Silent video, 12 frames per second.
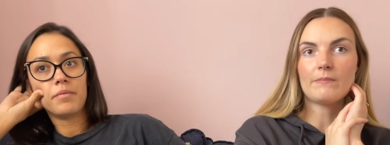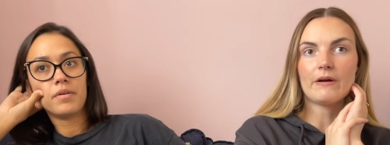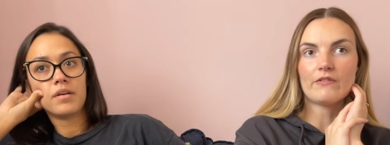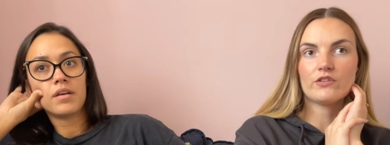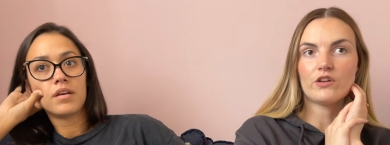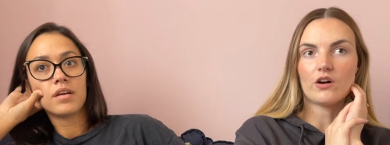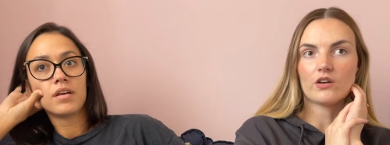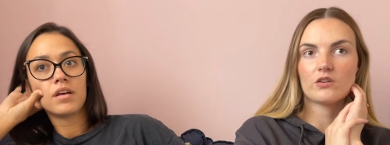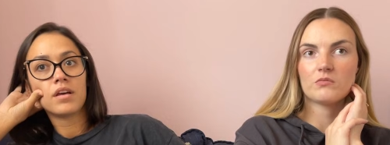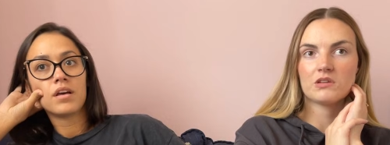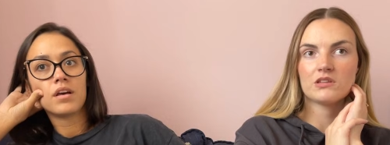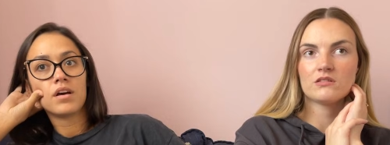Speaker 1: up every
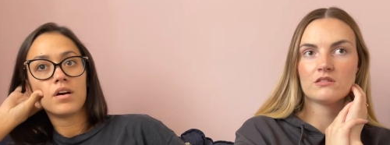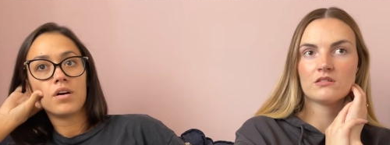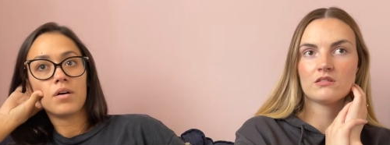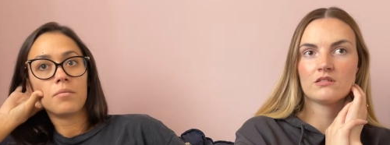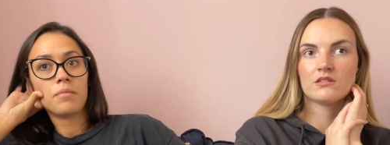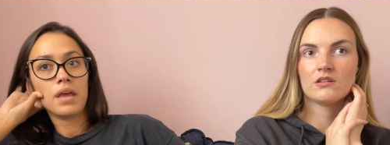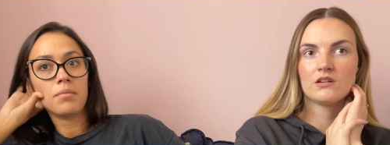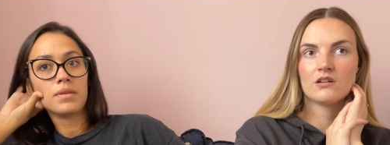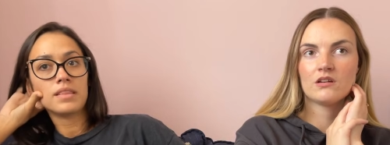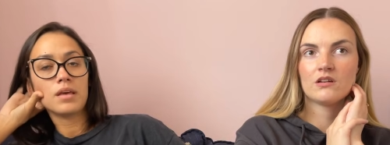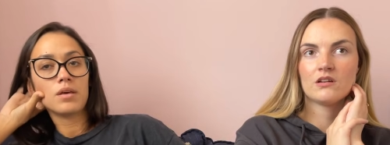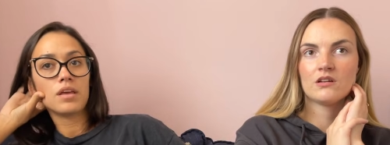document
Speaker 2: maybe
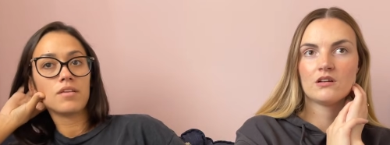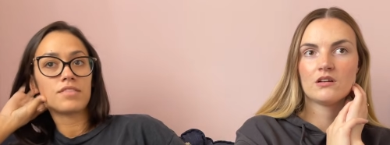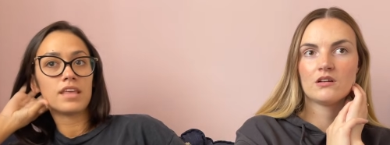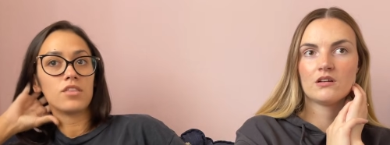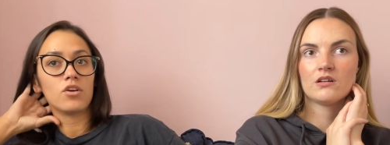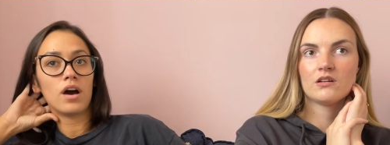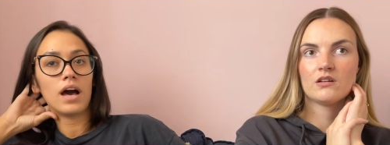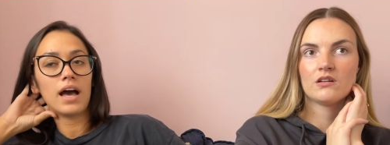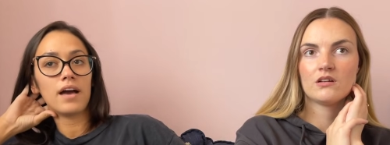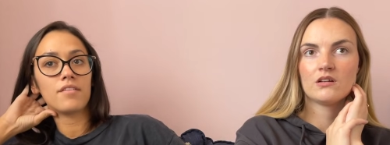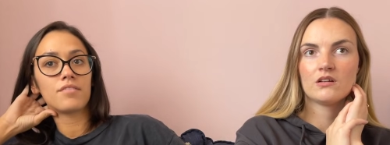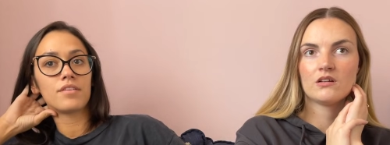they if they don't
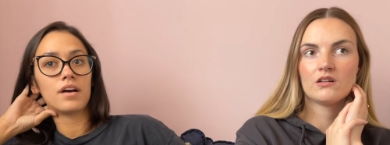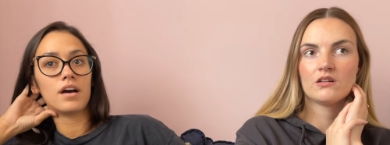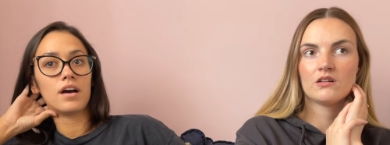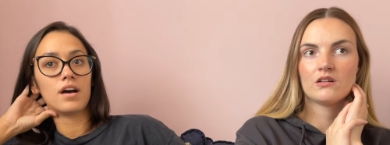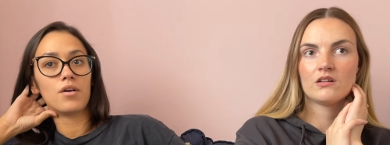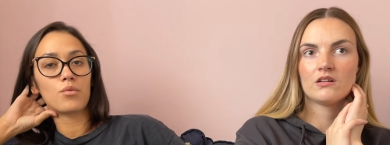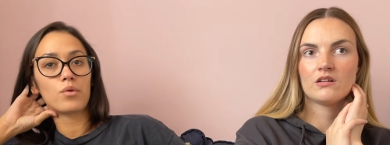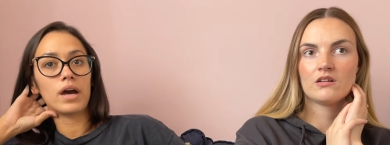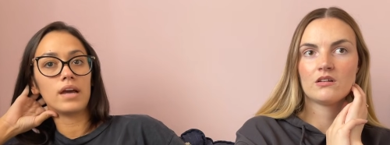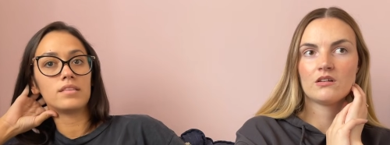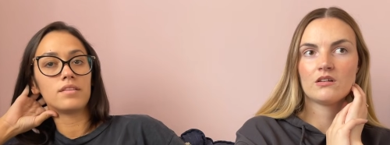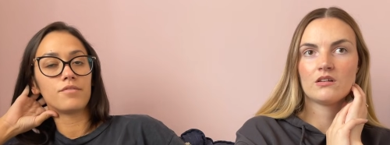have uh,
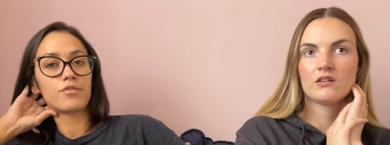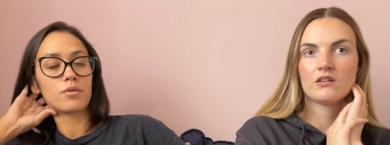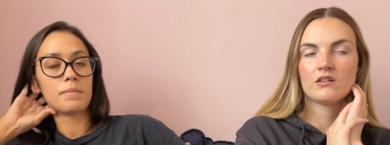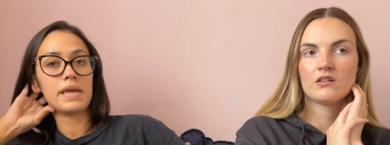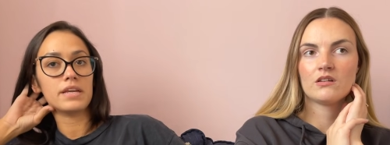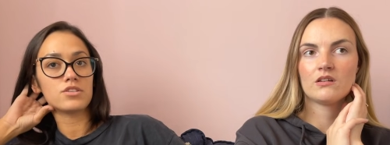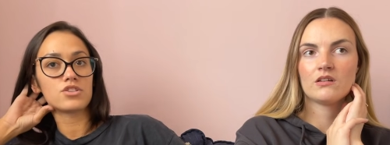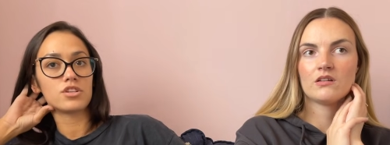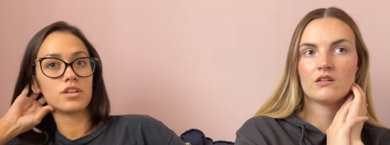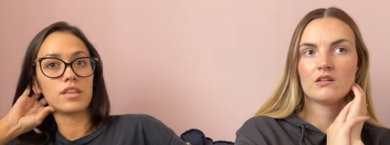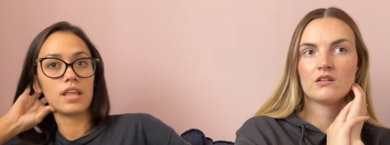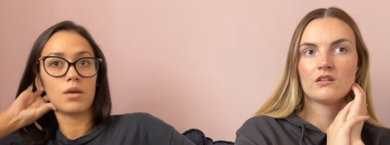right
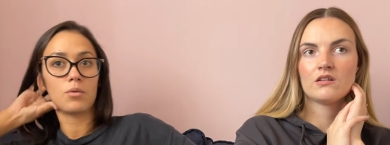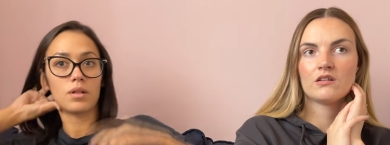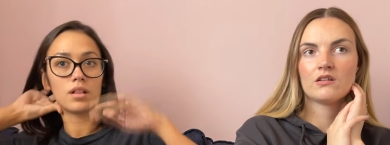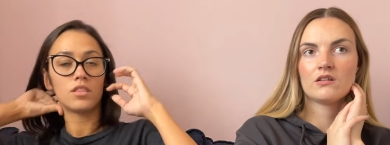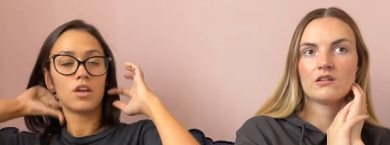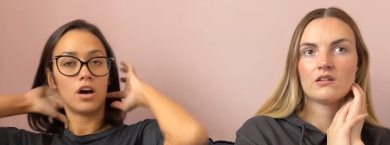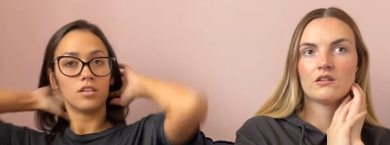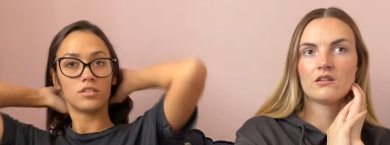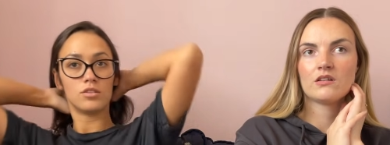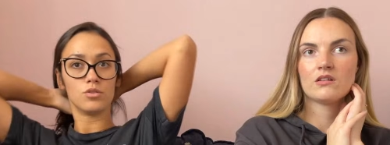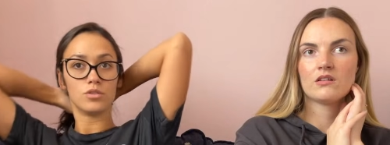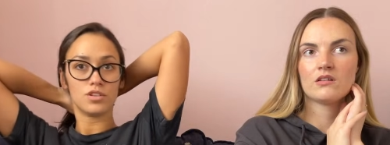information they will
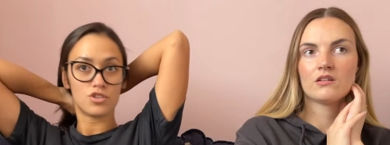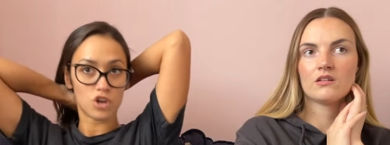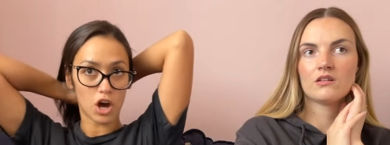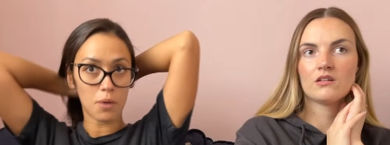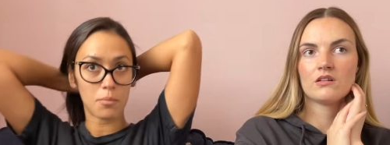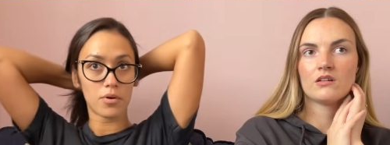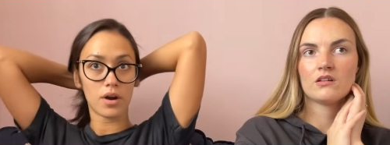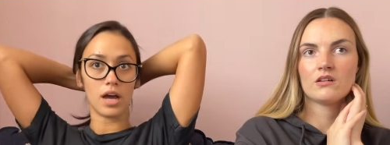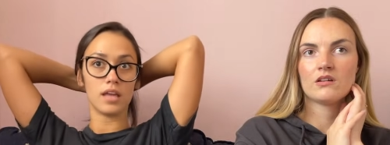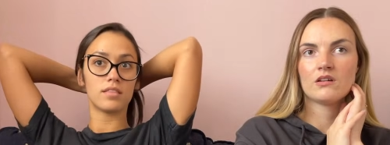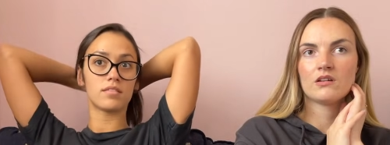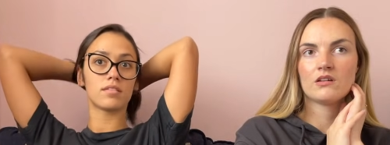not do the job
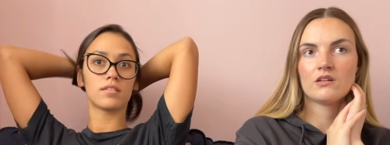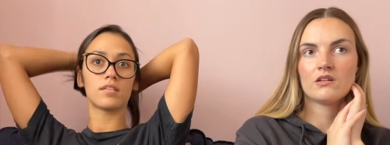right